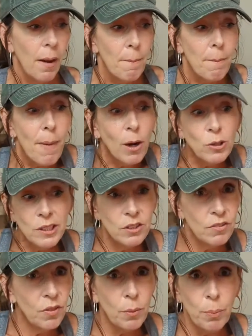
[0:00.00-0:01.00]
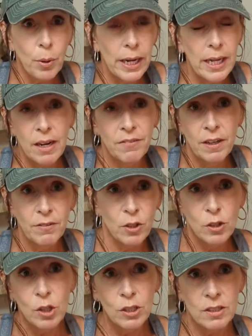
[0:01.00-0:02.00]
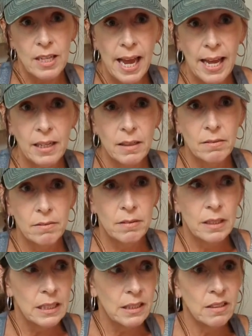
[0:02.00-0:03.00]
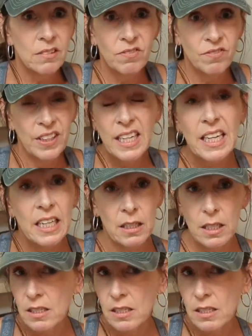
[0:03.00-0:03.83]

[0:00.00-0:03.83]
Most of the bread I've ever looked at is vegan.